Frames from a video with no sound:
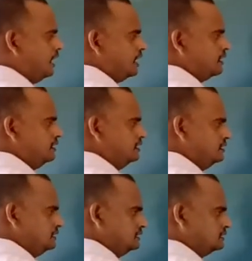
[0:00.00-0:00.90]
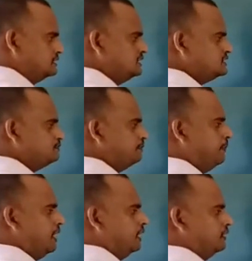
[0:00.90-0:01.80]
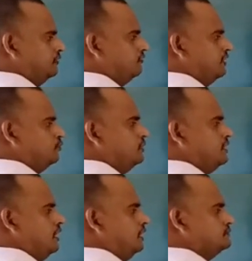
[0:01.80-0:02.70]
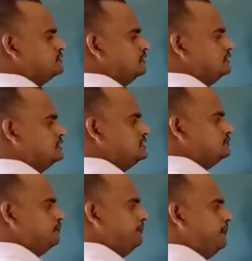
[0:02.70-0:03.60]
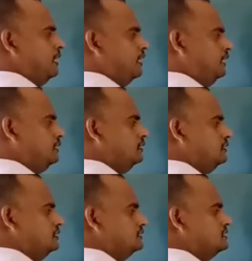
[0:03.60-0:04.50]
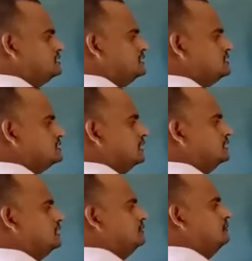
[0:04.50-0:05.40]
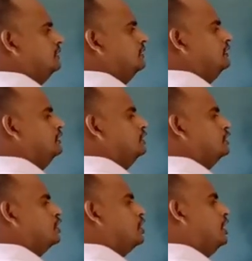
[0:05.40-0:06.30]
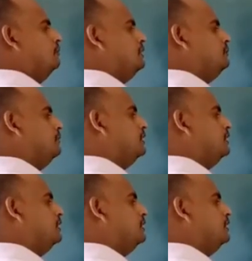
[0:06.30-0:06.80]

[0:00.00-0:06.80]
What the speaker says: And this part, when we observe this part, this is nothing but common